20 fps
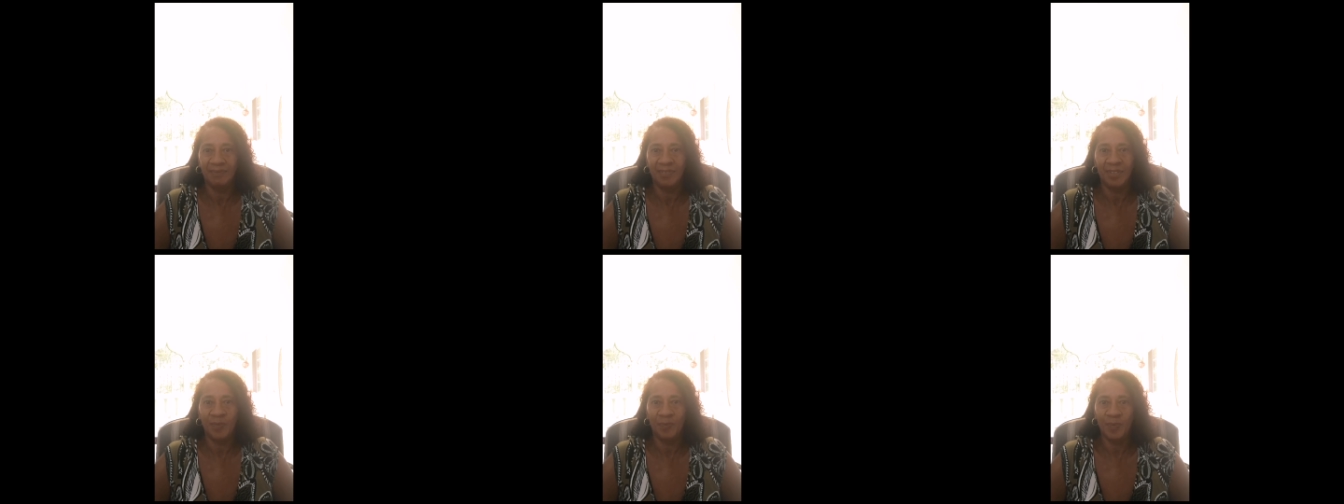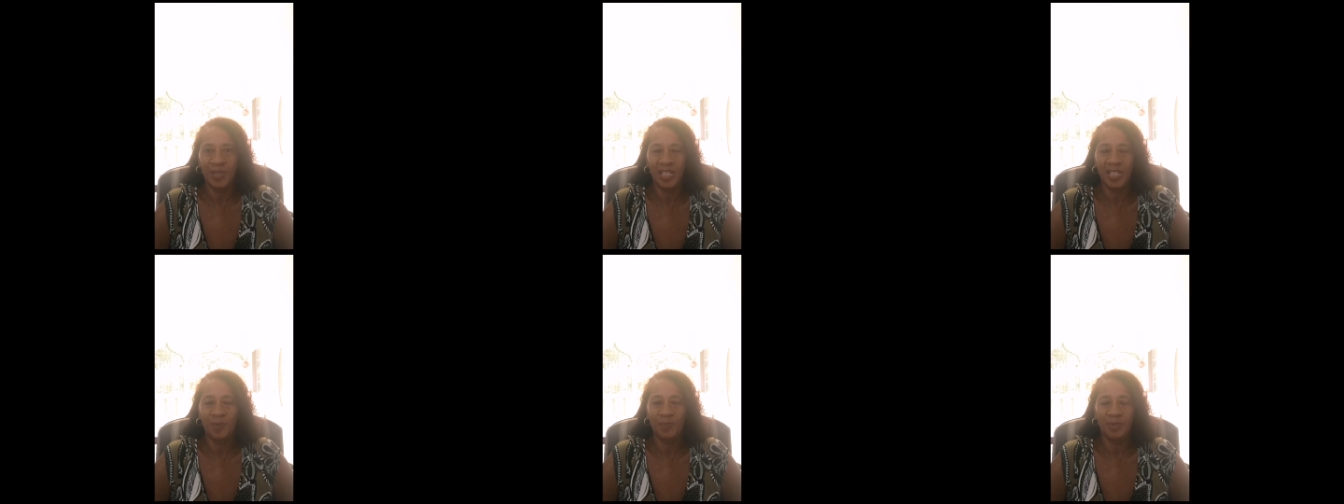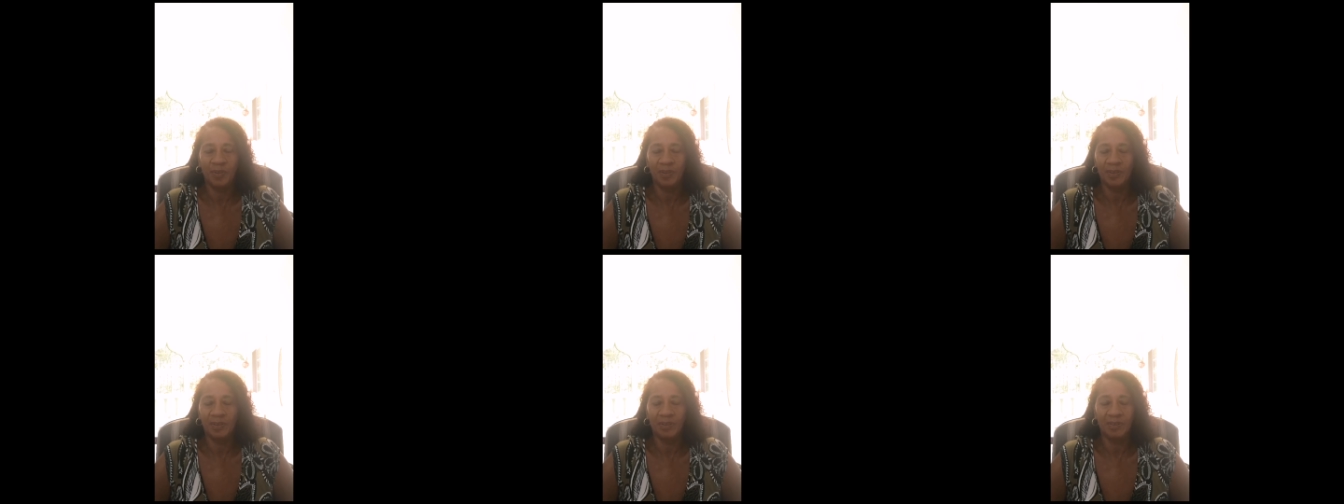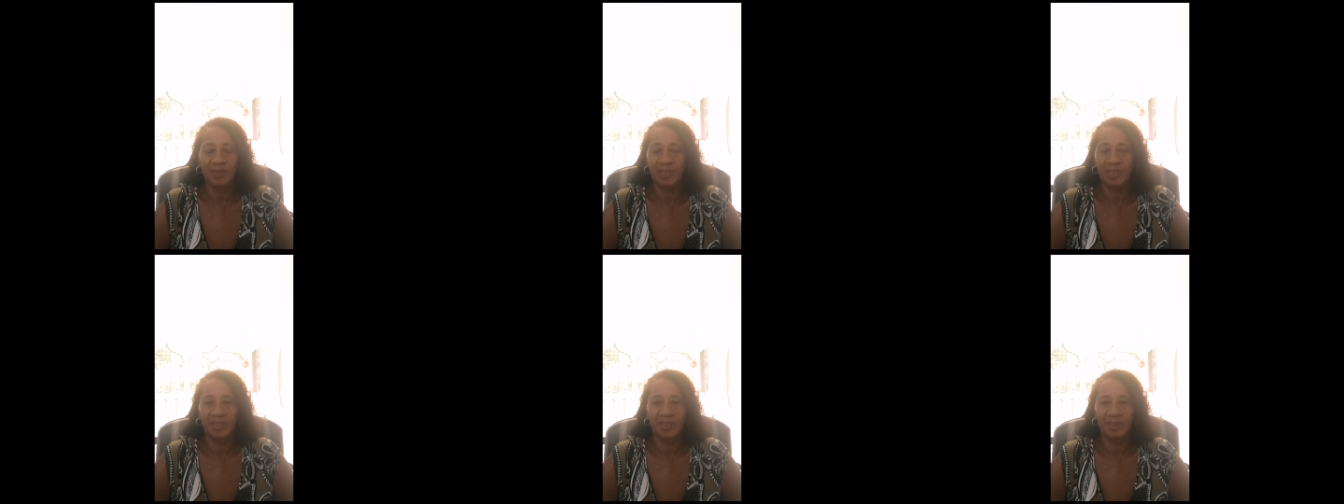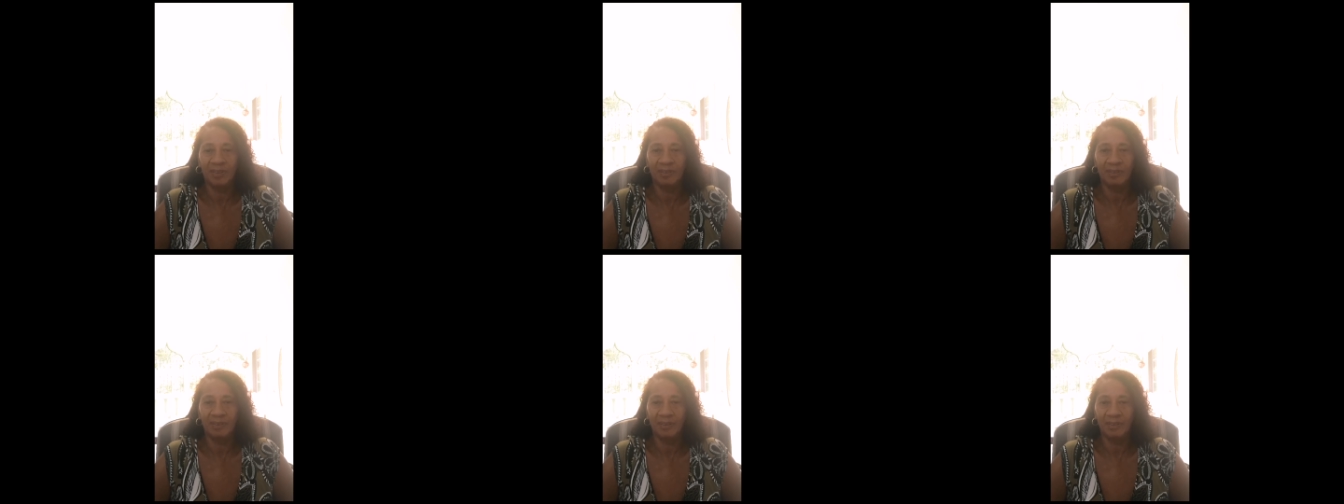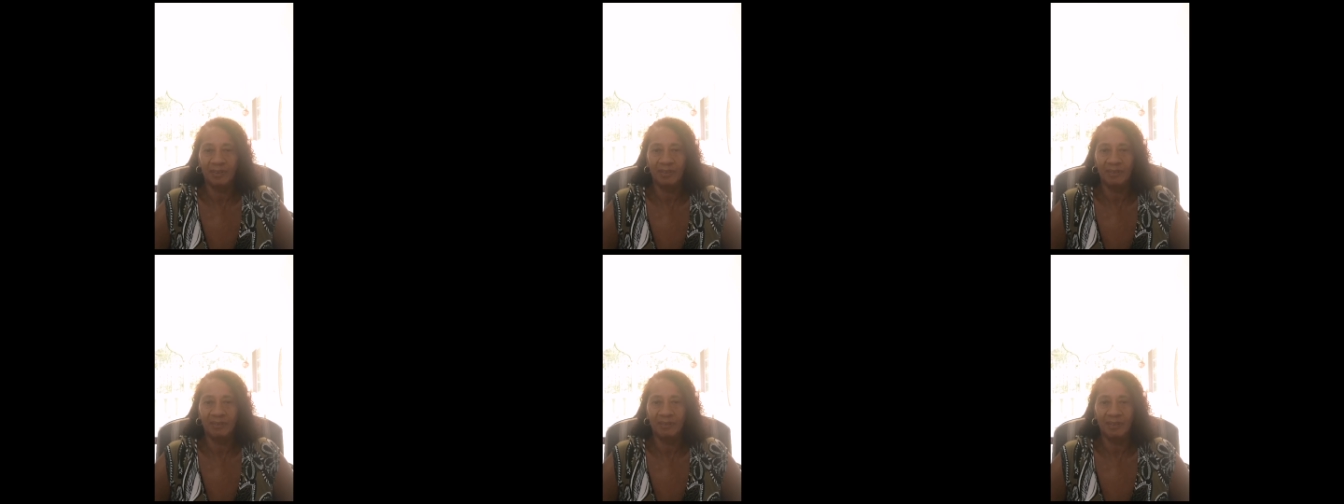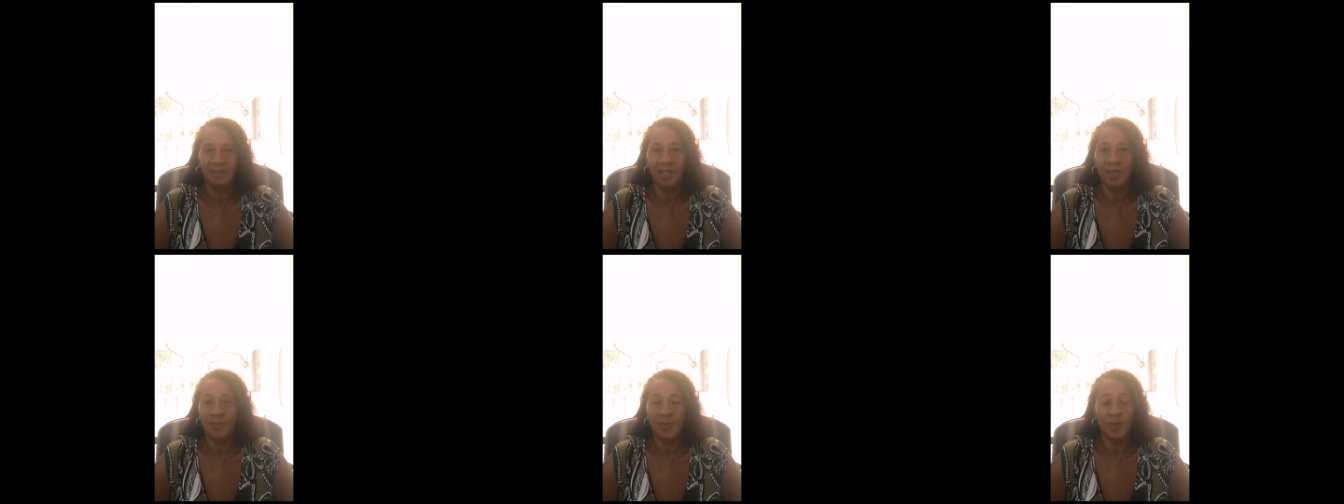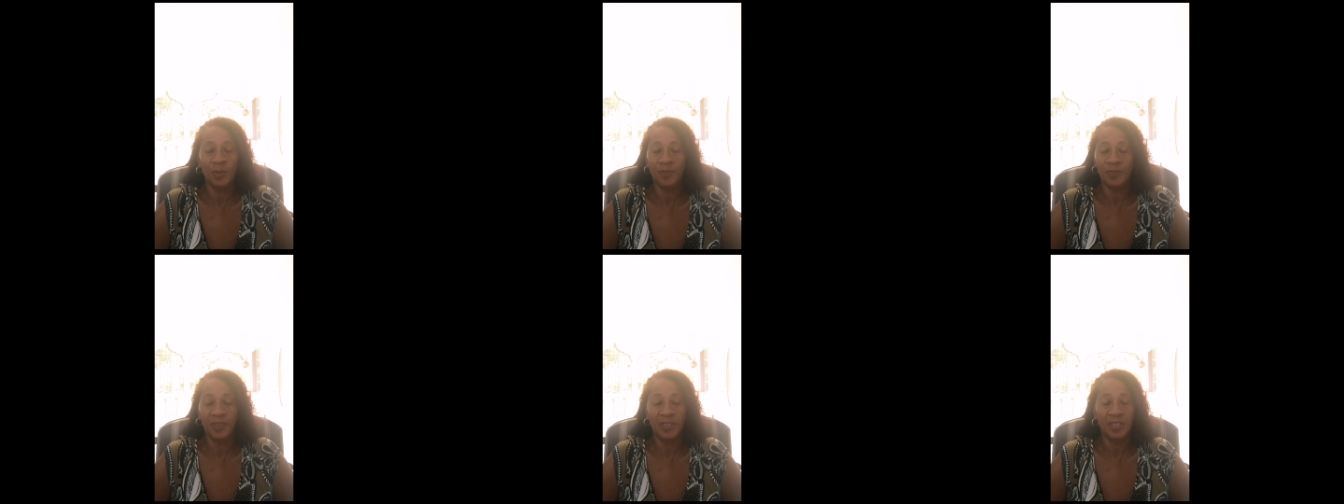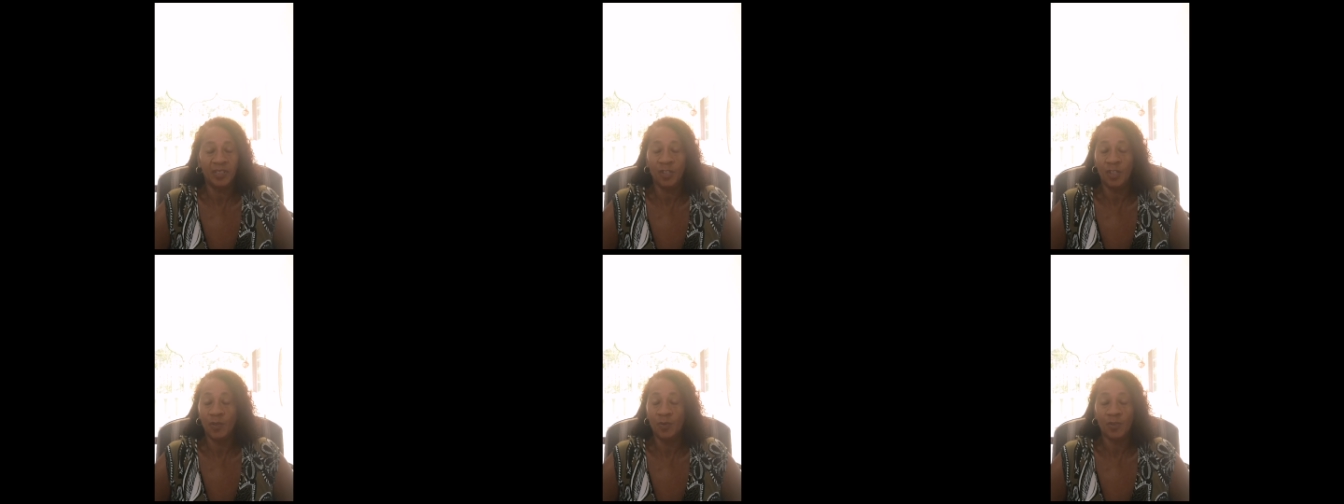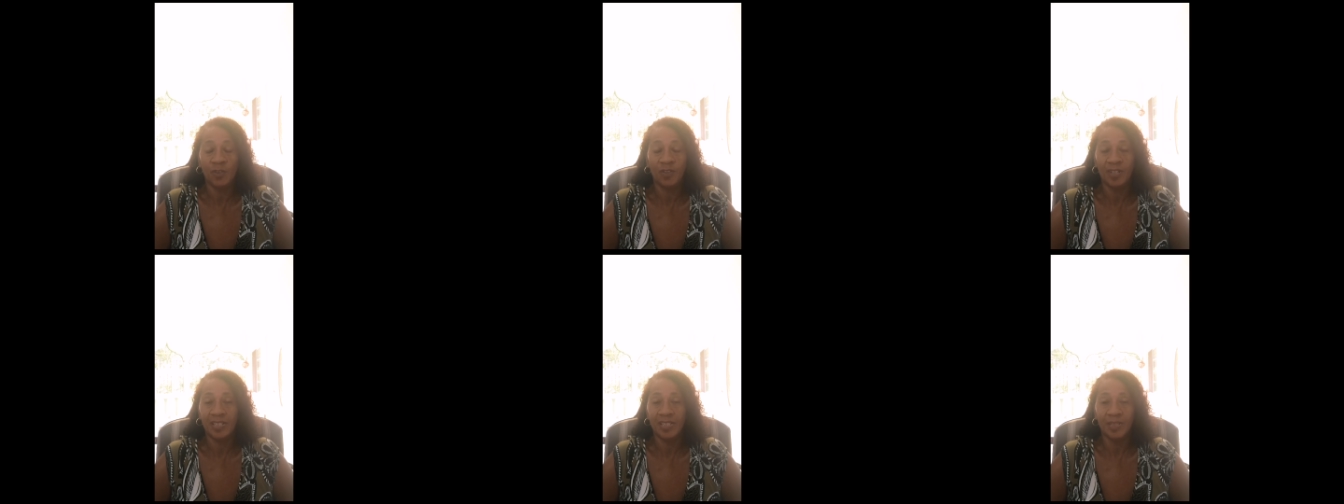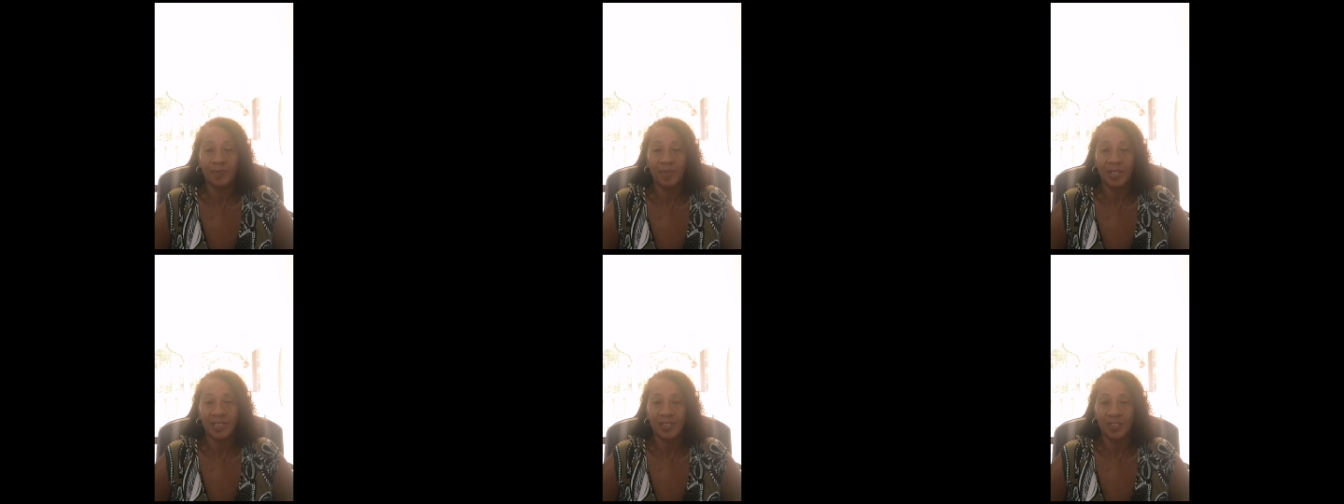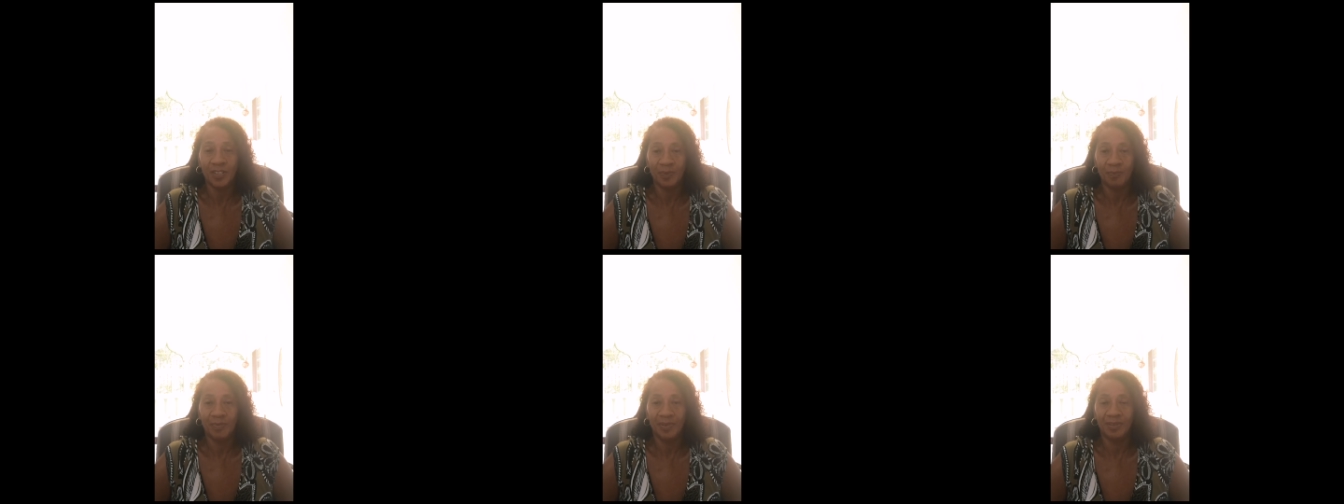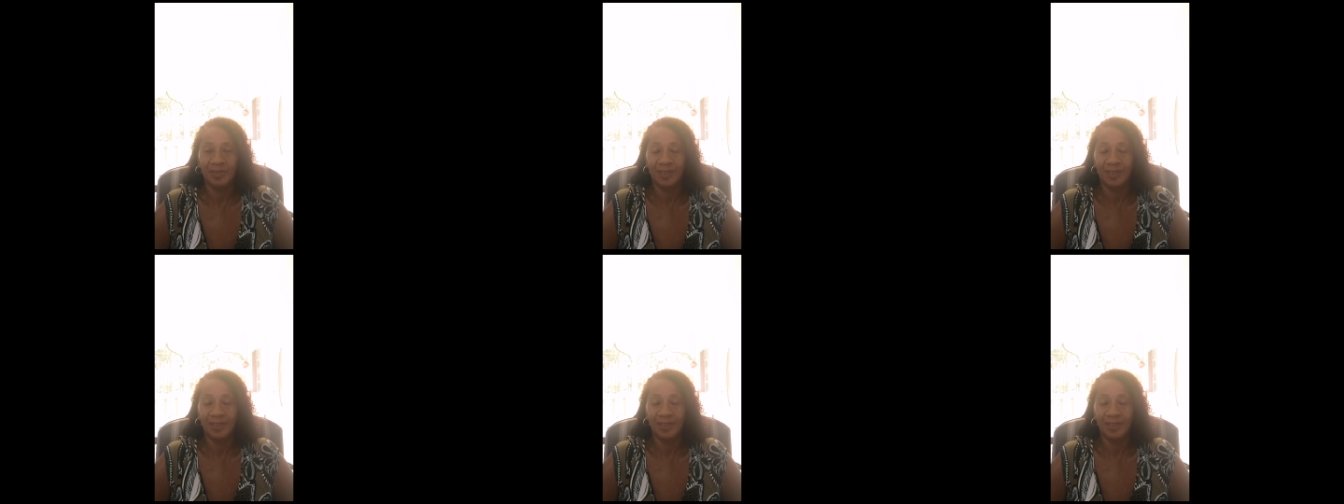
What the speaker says: the people that are moving use Transpakship.